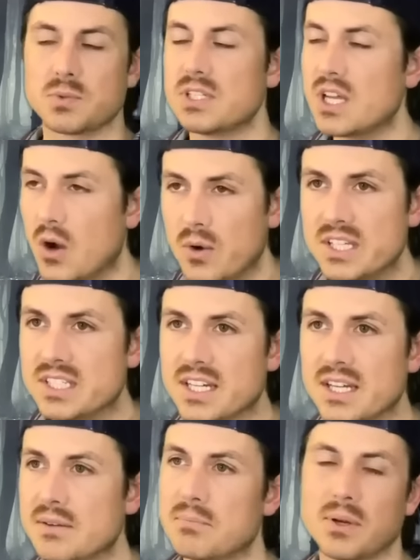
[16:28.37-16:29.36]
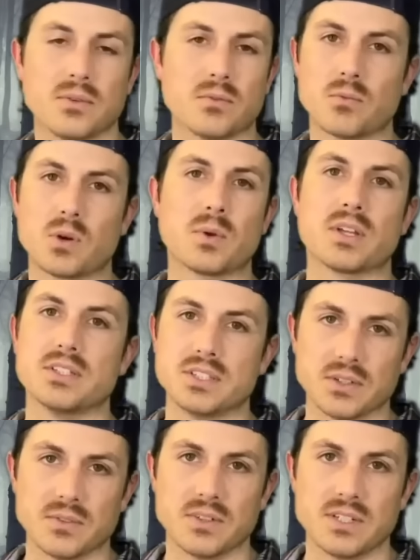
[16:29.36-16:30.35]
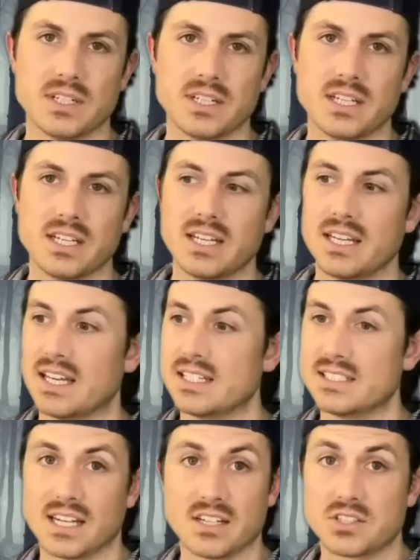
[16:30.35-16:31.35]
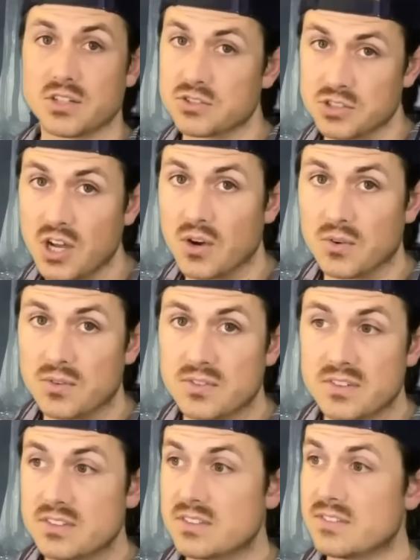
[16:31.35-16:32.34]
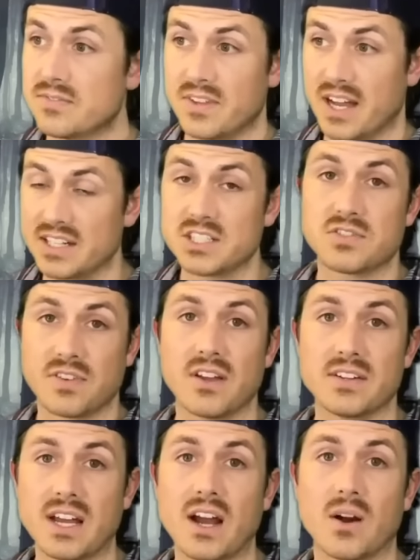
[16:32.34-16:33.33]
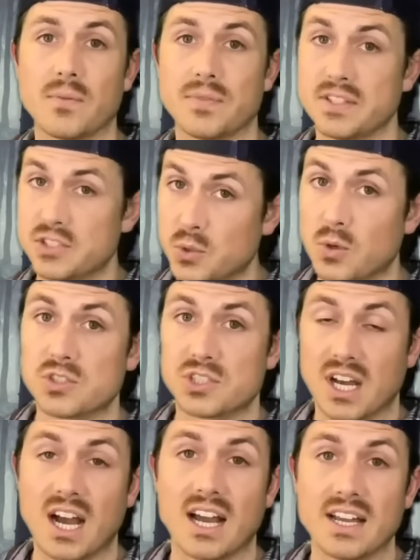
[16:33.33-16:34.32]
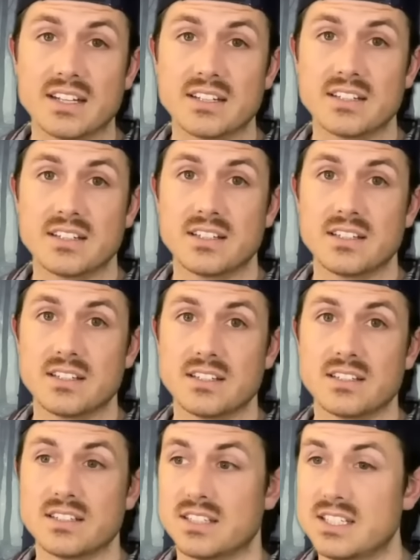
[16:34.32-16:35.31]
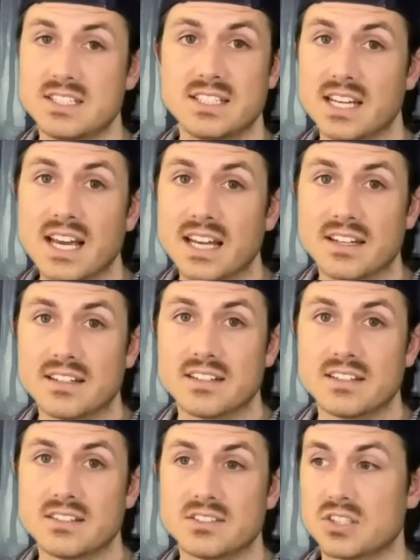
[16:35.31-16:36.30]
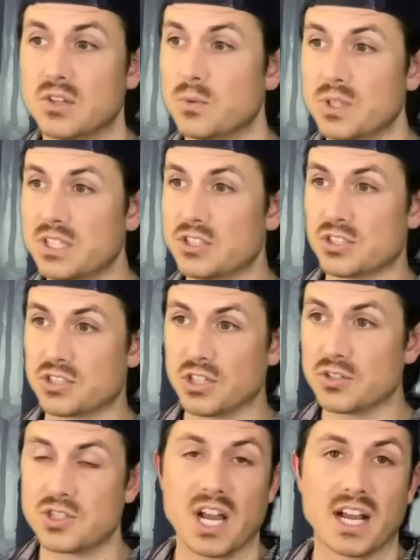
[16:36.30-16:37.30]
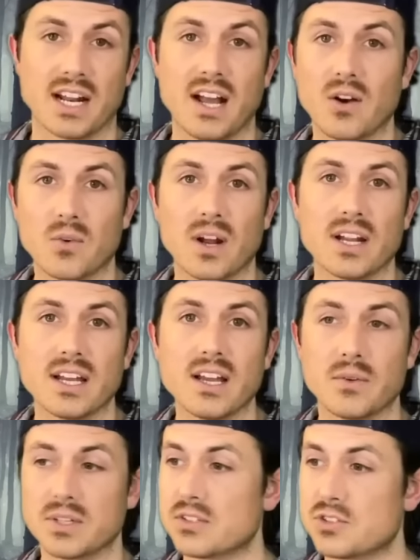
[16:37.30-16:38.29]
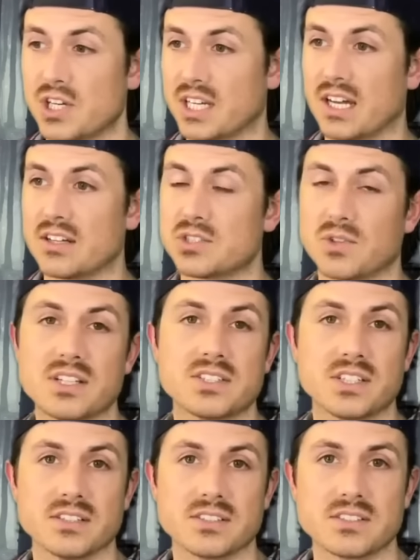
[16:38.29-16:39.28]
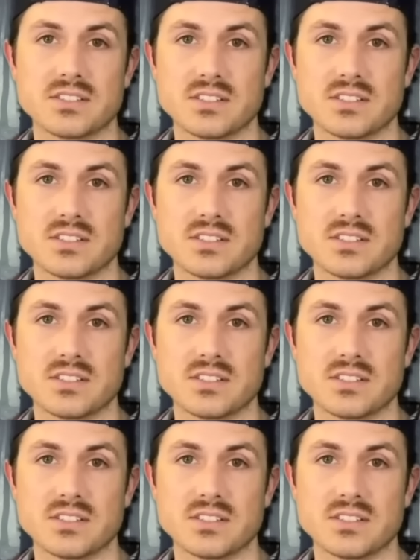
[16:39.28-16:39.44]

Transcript: We know he did it, but what are we going to do? And Dennis goes, no, I just found out that George died. He's dead. So we can just go check it out right now. We can go check out his residence.